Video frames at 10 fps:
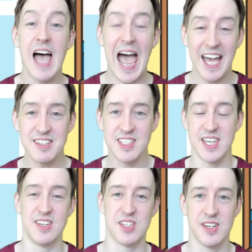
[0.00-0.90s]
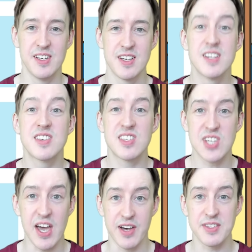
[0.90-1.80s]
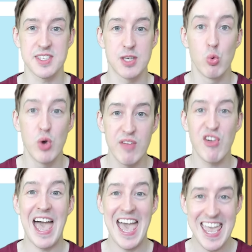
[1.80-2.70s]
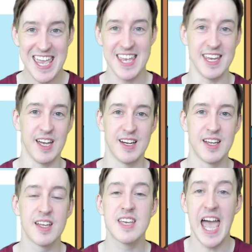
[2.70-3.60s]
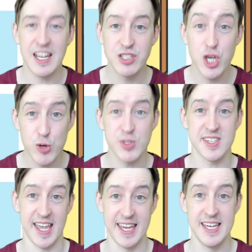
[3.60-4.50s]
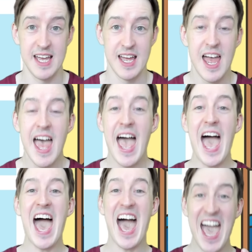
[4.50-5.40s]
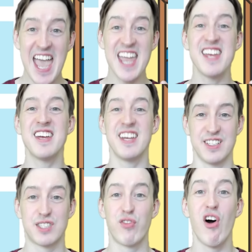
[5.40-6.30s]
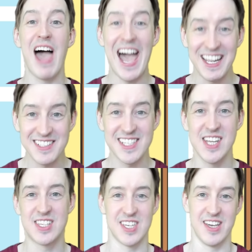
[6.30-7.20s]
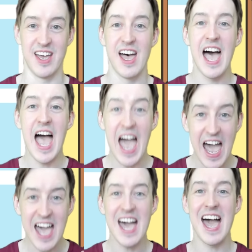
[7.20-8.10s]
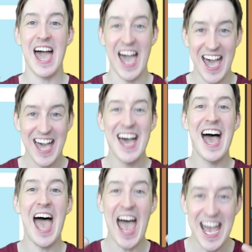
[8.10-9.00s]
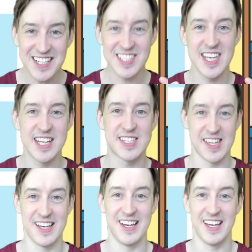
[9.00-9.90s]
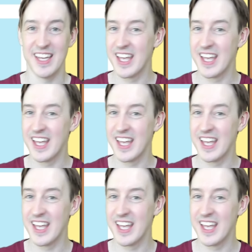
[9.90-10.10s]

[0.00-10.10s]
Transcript: Anteater starts with A. Can you say A is for anteater? A, a, anteater.